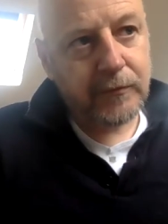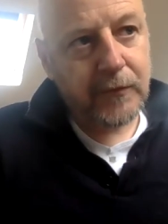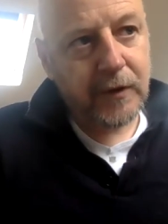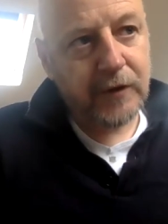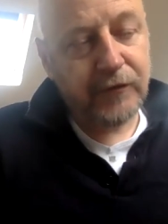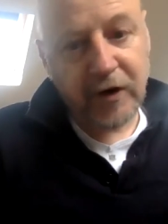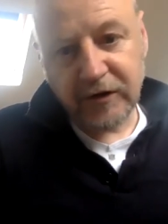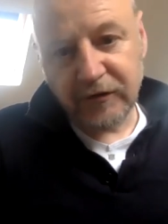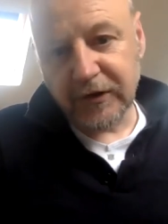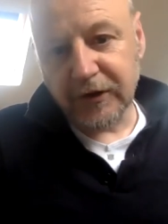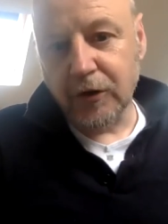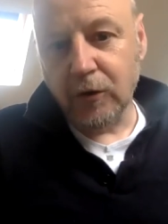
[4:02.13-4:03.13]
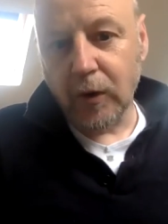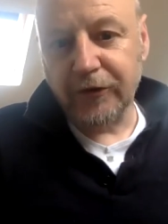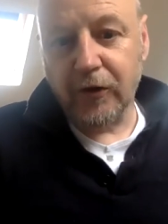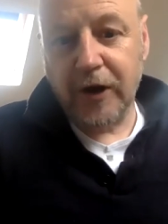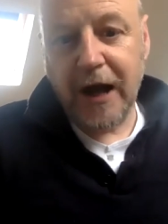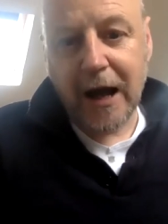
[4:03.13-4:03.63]
it's very difficult to know what's
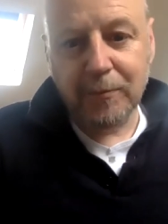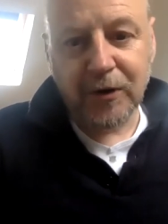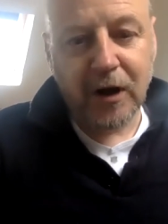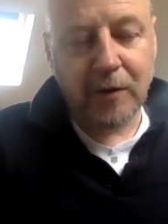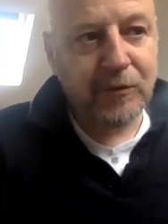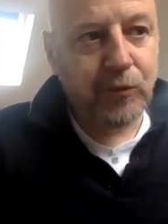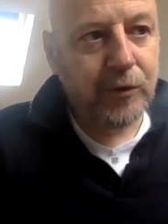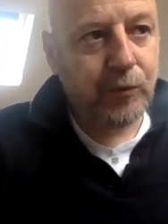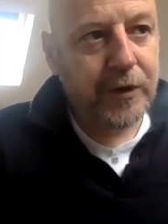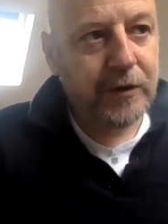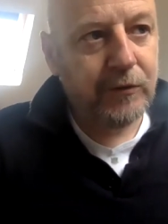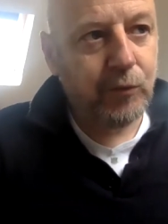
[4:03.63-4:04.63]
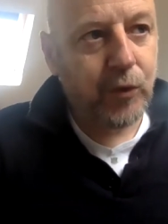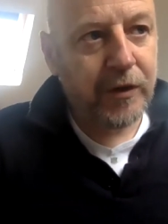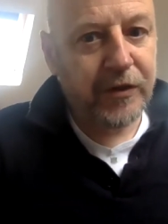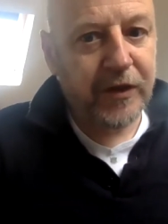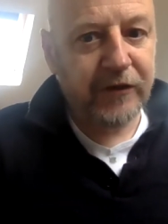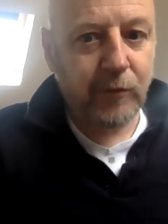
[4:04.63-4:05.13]
going to happen. I mean, we, we one of
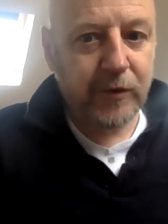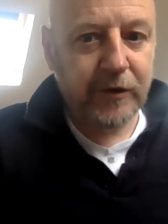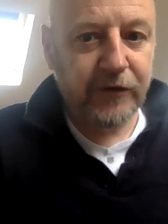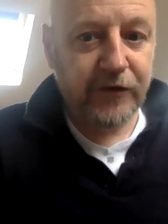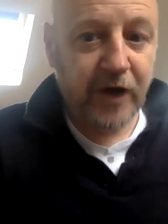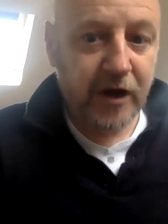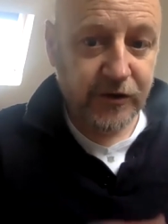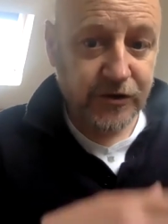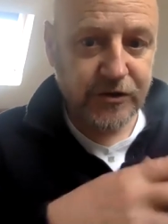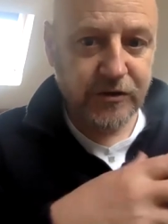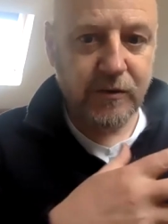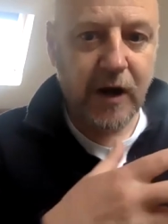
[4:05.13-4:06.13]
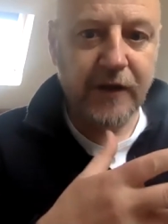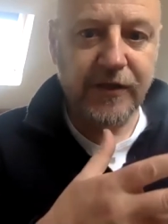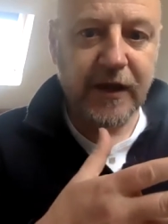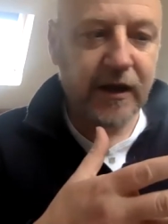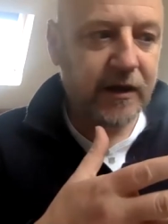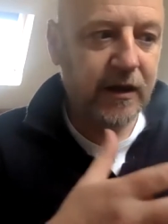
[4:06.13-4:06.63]
the things that we decided to do, I
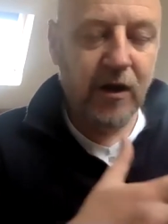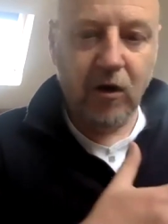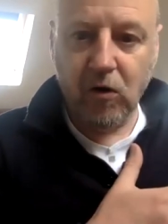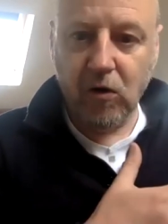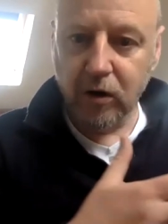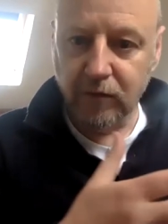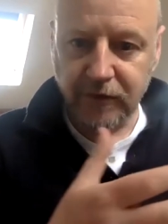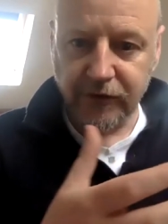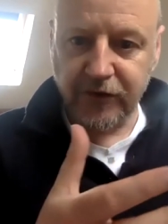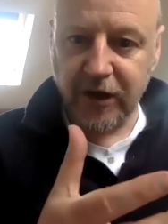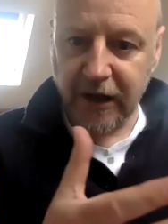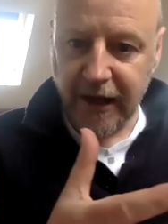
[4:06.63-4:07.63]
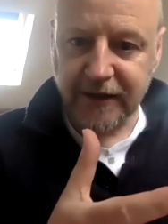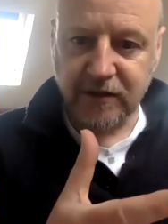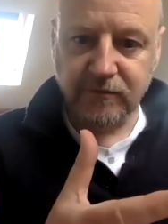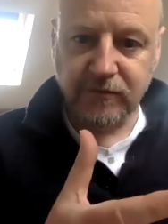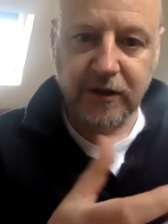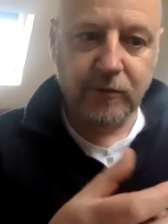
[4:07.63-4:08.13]
think all of us
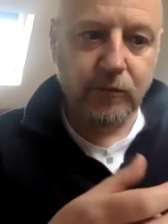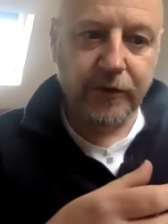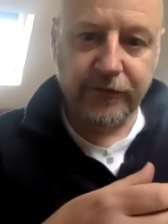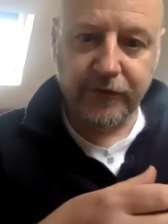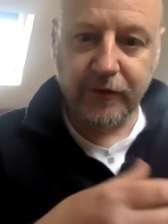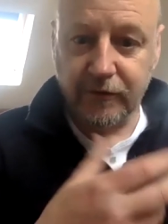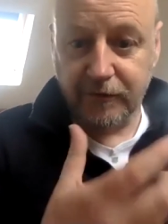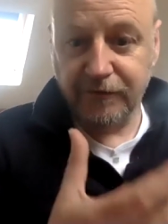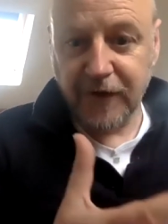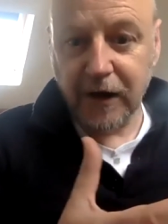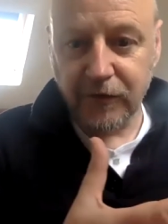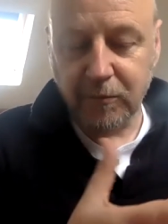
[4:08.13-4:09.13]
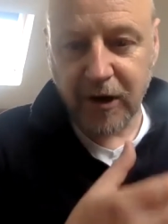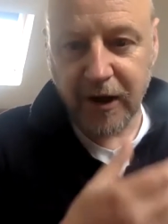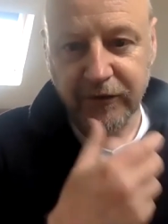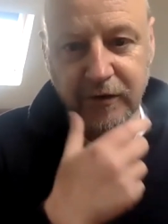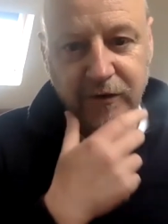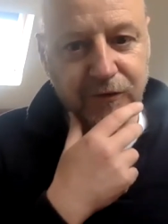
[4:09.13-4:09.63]
collectively, was to follow the
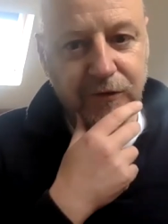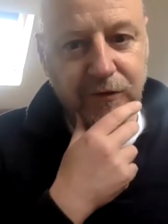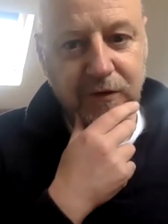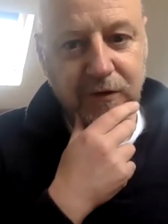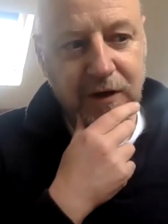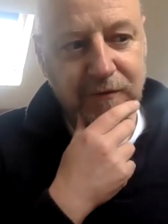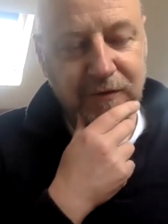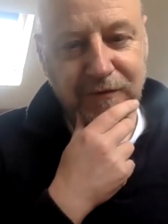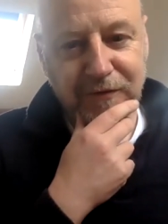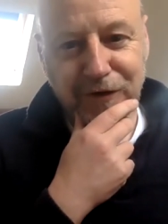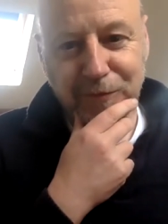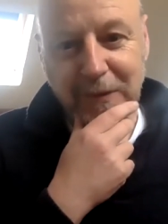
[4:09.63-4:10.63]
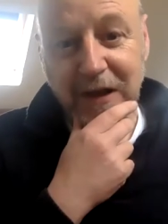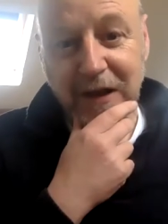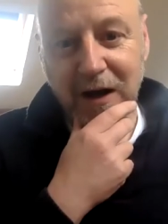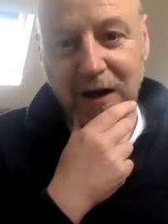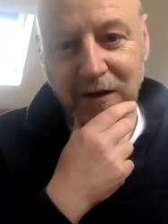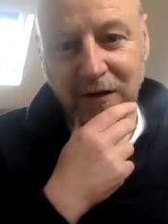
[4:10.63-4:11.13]
president's kind of advice: be
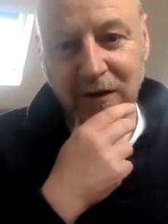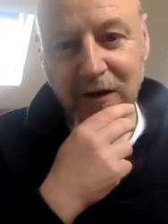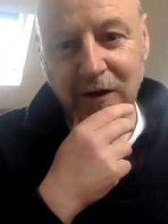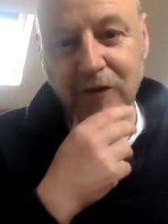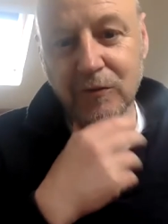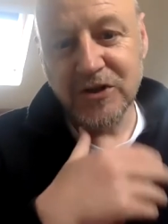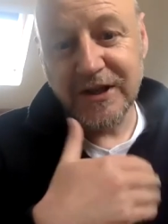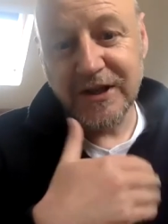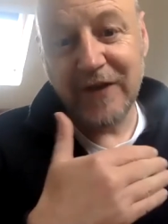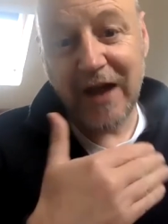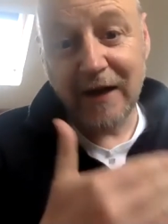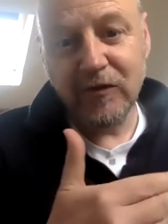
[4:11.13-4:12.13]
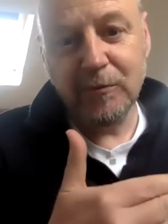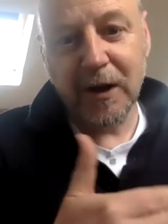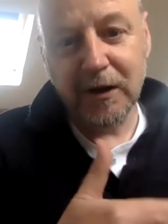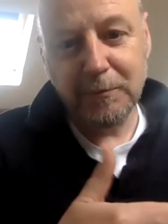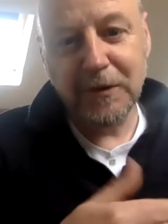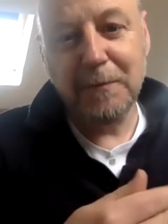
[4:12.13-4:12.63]
kind. In other words, give
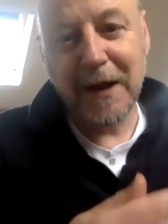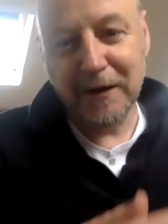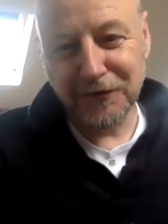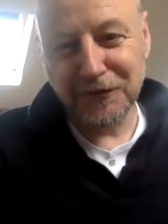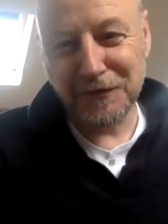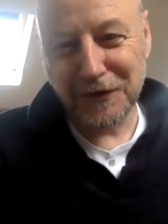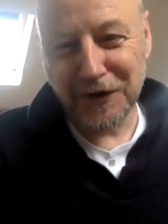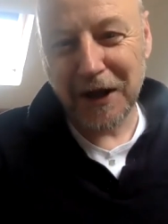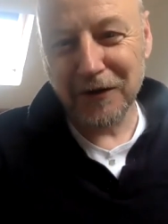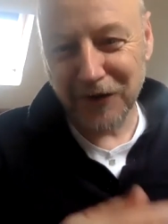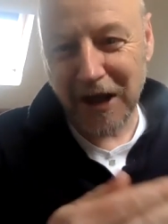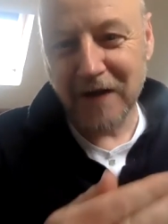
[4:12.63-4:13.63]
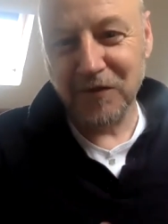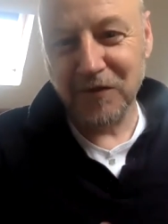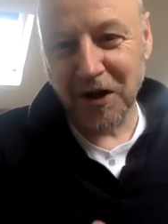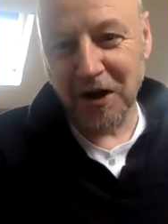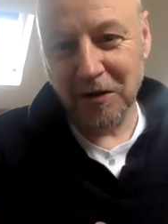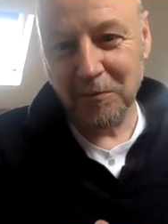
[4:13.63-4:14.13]
everybody the benefit of the doubt every
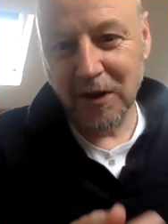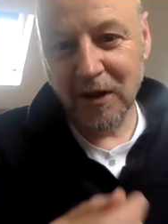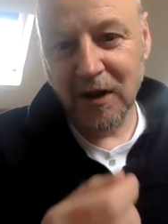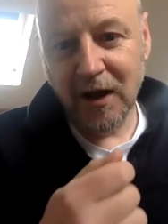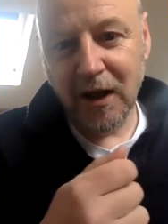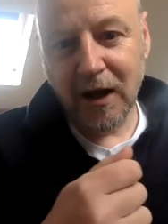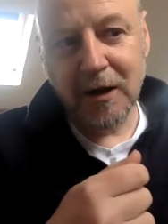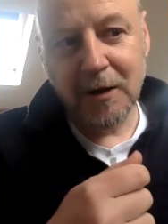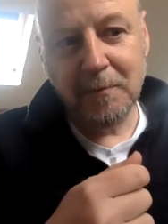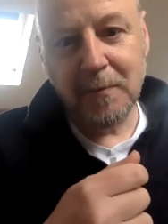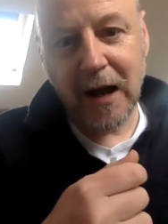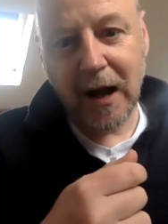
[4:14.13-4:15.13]
time. Um,